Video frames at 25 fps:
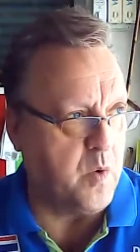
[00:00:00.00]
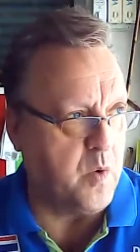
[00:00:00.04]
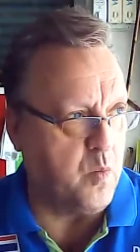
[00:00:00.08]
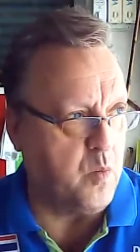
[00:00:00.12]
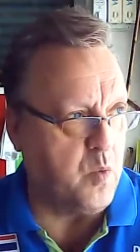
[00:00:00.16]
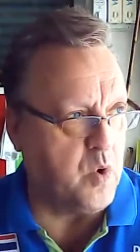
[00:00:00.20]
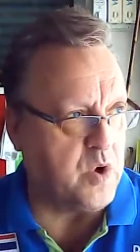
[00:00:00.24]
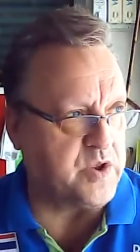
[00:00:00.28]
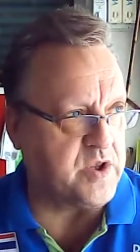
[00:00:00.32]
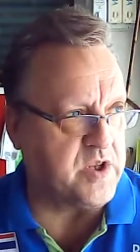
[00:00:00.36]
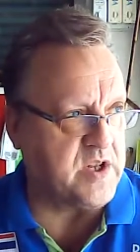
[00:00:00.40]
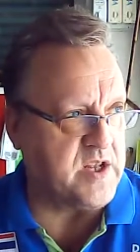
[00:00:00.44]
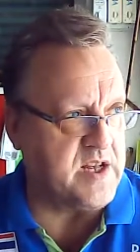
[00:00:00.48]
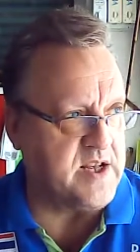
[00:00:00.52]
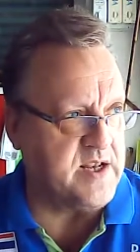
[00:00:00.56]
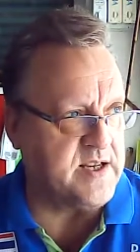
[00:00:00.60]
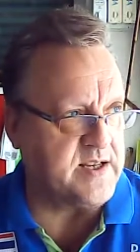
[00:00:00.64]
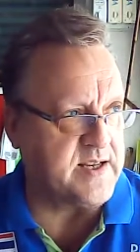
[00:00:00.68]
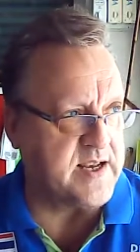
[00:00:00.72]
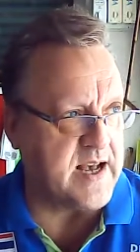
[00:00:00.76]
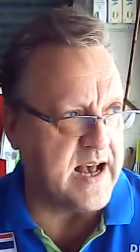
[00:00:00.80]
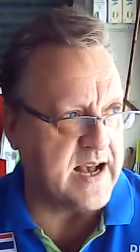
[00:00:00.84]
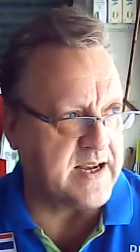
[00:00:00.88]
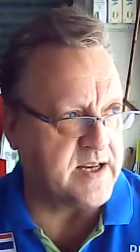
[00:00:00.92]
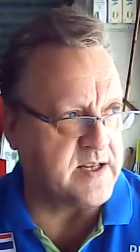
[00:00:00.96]
what
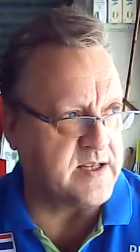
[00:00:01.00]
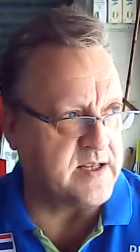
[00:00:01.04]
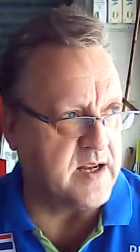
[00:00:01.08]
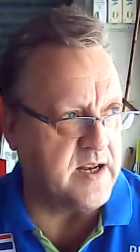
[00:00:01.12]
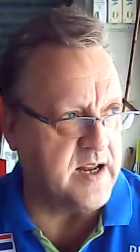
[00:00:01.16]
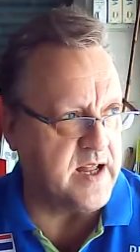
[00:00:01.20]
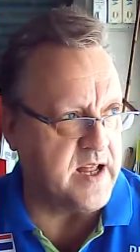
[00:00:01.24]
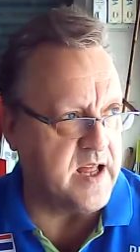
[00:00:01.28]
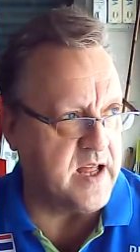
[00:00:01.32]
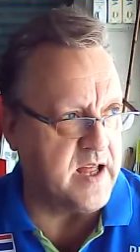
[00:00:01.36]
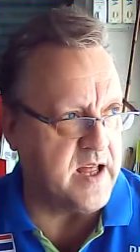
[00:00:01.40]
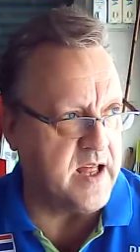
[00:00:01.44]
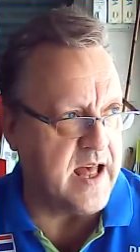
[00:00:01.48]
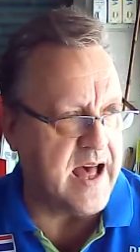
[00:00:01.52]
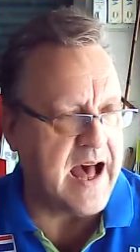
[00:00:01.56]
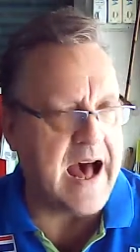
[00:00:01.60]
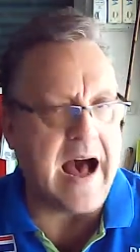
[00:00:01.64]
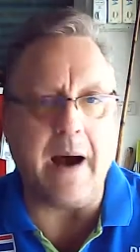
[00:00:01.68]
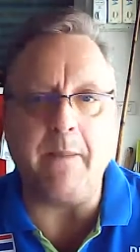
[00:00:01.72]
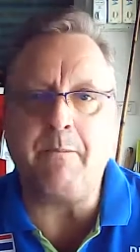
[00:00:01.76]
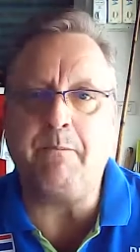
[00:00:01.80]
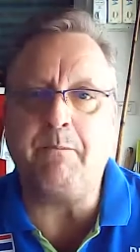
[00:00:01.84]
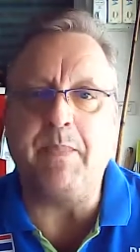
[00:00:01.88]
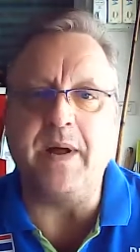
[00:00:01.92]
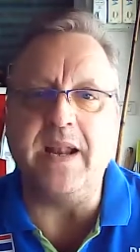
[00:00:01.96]
is actually
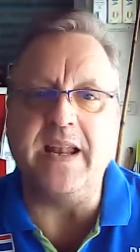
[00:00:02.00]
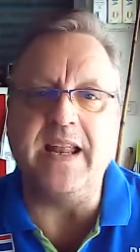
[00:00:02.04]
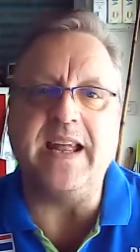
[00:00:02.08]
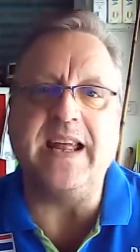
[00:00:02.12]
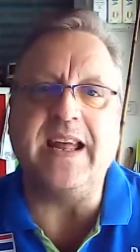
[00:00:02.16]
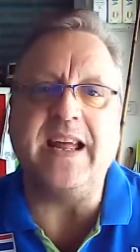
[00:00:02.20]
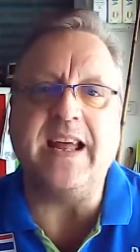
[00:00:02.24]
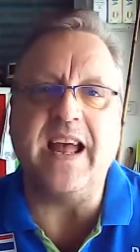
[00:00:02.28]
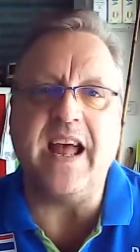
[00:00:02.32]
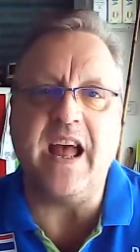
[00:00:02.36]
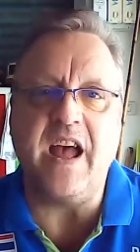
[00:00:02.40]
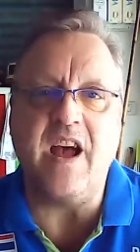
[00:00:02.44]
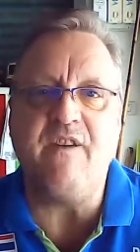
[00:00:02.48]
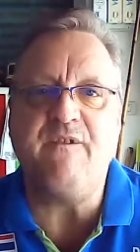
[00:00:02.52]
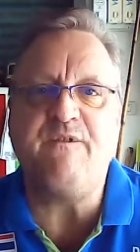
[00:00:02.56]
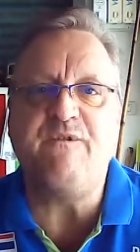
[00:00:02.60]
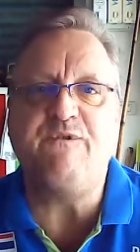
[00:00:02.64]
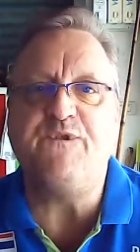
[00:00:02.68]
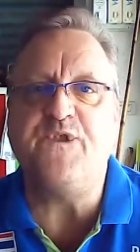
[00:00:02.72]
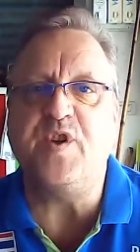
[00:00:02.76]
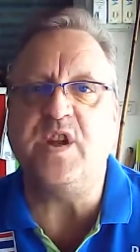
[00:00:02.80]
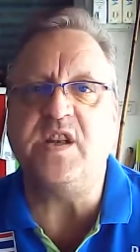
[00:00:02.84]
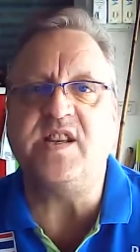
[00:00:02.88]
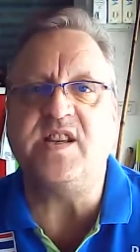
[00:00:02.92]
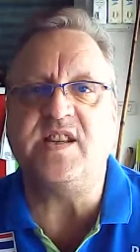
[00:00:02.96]
happening
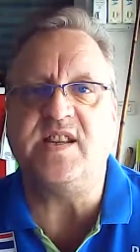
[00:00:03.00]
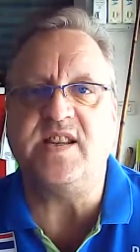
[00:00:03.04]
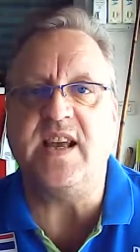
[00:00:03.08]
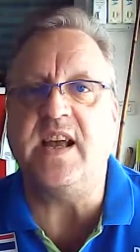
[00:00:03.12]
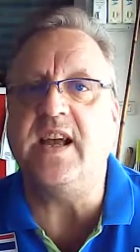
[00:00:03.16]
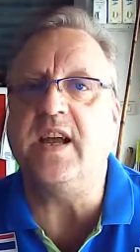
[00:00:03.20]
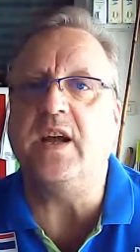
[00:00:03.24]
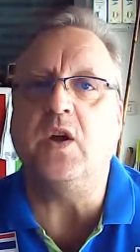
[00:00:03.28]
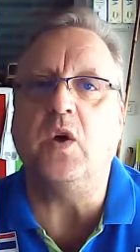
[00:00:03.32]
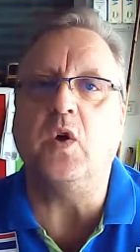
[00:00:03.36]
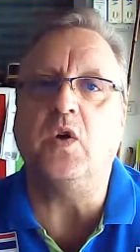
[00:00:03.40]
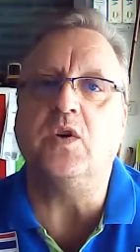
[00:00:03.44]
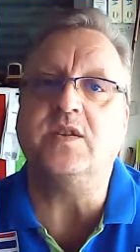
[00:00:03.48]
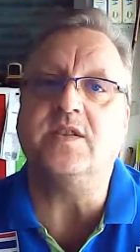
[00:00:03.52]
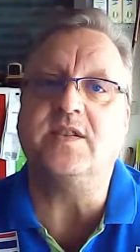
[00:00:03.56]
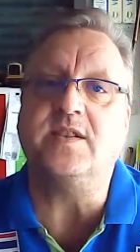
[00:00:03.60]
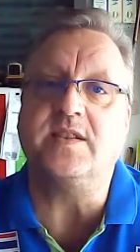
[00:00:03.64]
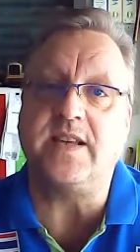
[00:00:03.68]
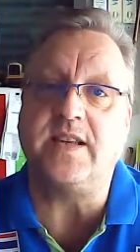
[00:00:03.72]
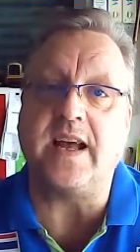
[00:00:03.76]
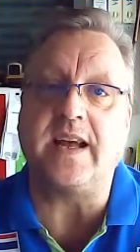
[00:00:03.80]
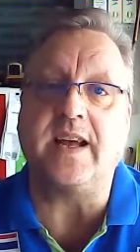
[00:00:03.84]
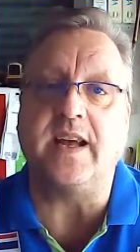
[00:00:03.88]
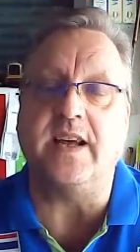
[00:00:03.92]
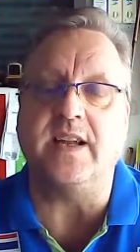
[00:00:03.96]
every single
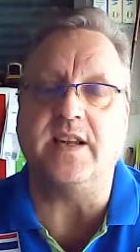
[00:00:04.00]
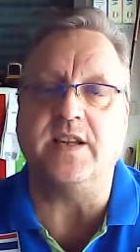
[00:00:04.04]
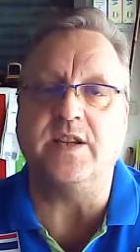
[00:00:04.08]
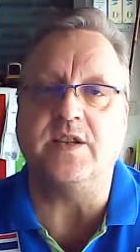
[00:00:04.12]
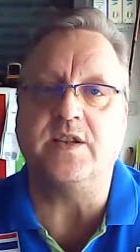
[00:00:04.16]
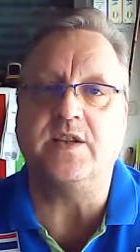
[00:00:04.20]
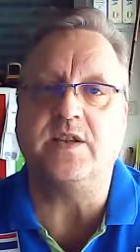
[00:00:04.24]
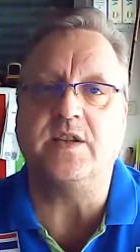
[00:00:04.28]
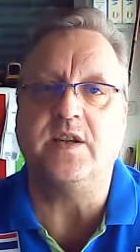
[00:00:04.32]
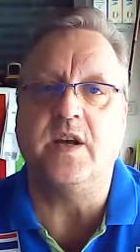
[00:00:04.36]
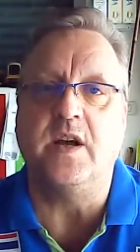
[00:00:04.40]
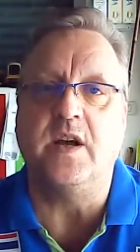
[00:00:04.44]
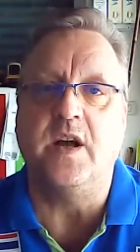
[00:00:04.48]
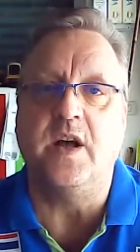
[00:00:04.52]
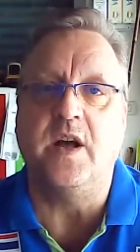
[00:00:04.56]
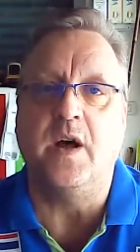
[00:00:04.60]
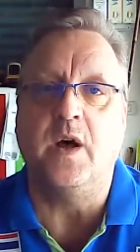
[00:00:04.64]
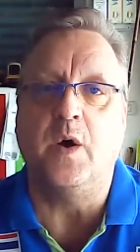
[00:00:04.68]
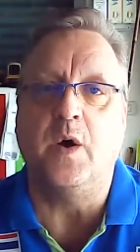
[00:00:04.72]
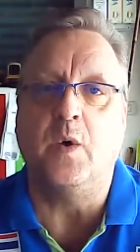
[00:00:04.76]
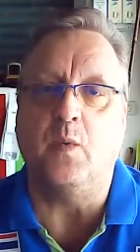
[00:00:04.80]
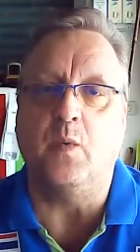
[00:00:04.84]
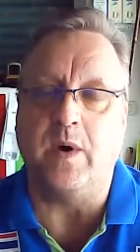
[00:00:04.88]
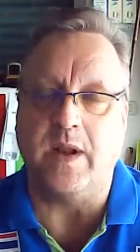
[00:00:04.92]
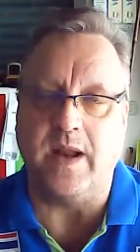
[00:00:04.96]
seconds
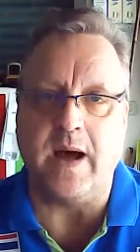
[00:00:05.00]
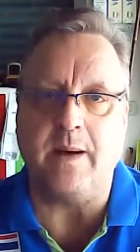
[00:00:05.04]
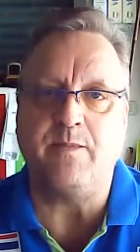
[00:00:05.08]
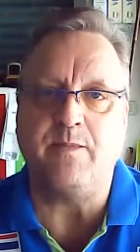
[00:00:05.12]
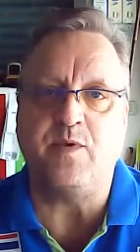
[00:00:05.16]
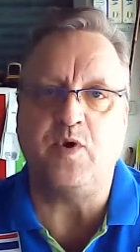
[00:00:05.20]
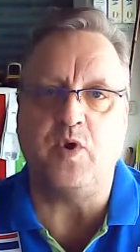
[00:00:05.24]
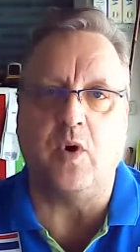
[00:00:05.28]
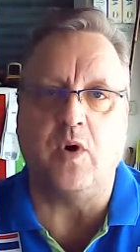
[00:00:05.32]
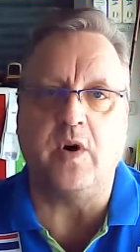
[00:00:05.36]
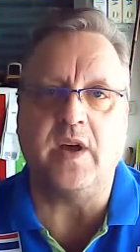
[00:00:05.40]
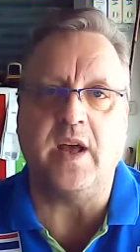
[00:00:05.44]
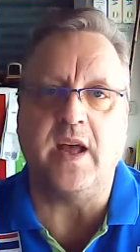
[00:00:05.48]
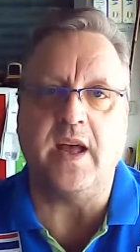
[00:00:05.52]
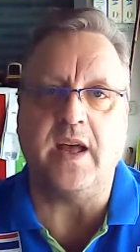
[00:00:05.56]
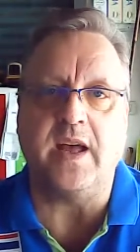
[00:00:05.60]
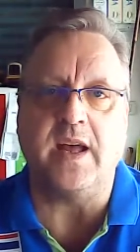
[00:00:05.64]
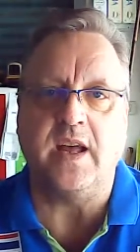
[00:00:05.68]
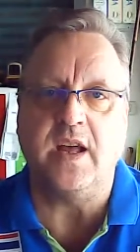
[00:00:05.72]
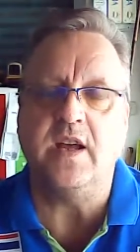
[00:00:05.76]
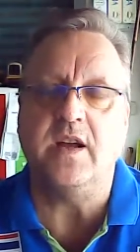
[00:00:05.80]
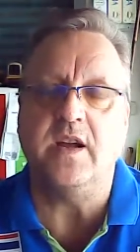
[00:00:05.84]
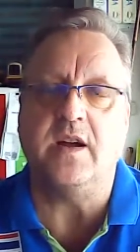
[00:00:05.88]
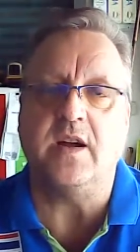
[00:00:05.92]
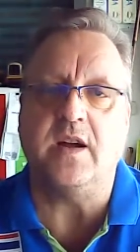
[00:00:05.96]
when I'm talking
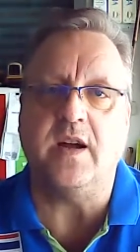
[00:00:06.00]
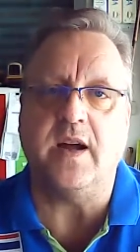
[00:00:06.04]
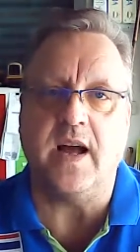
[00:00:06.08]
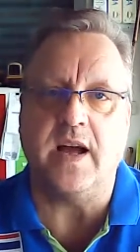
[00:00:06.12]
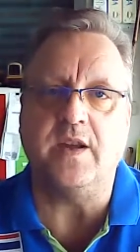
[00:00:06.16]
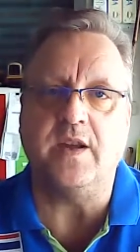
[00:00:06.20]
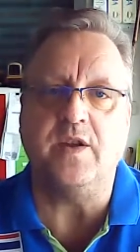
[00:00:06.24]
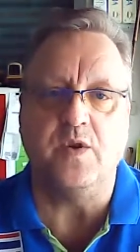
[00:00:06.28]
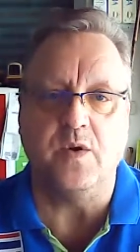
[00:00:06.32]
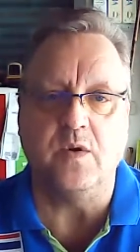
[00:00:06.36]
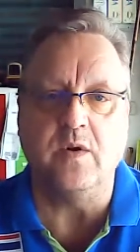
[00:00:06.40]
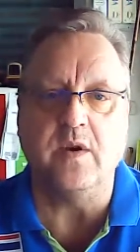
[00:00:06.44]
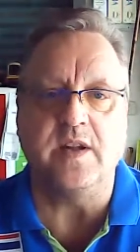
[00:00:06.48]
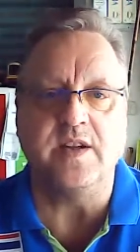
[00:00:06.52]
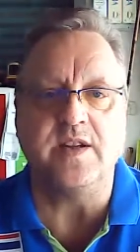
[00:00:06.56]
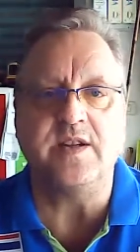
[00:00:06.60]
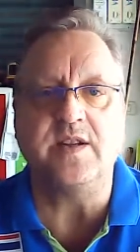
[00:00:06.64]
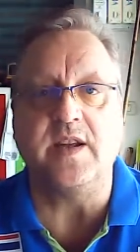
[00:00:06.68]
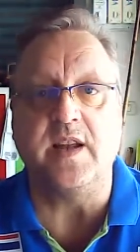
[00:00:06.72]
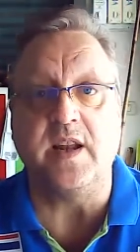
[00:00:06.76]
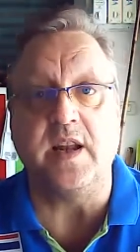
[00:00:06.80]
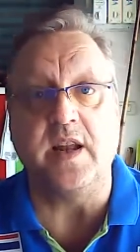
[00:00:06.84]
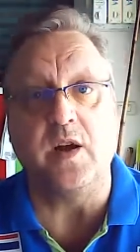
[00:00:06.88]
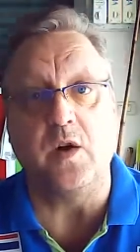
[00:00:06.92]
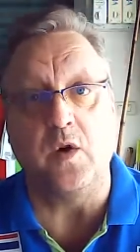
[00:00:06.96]
here and you're
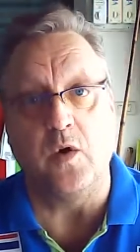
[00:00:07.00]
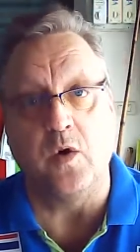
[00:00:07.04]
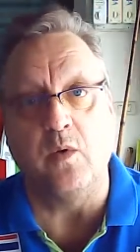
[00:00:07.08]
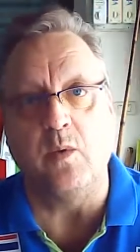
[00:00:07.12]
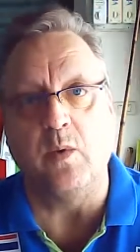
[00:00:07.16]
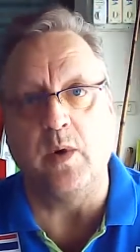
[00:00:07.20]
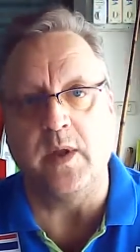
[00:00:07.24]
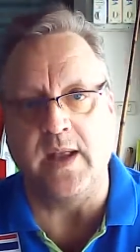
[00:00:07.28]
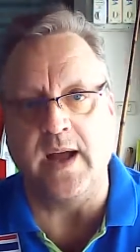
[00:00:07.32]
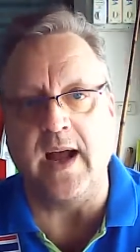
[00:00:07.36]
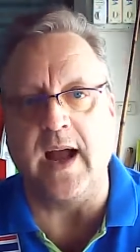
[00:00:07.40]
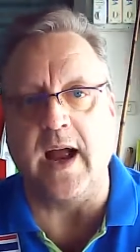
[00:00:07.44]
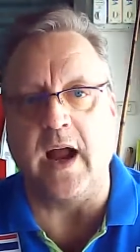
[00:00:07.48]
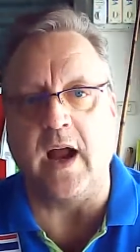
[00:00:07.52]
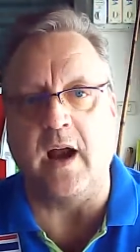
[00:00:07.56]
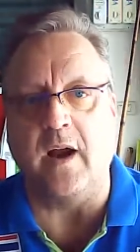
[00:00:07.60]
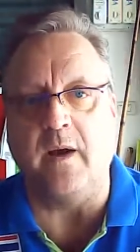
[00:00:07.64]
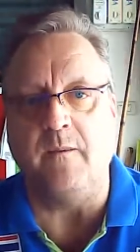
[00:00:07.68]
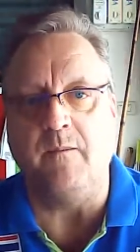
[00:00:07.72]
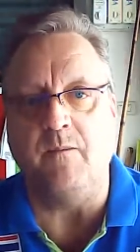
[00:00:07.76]
listening over there.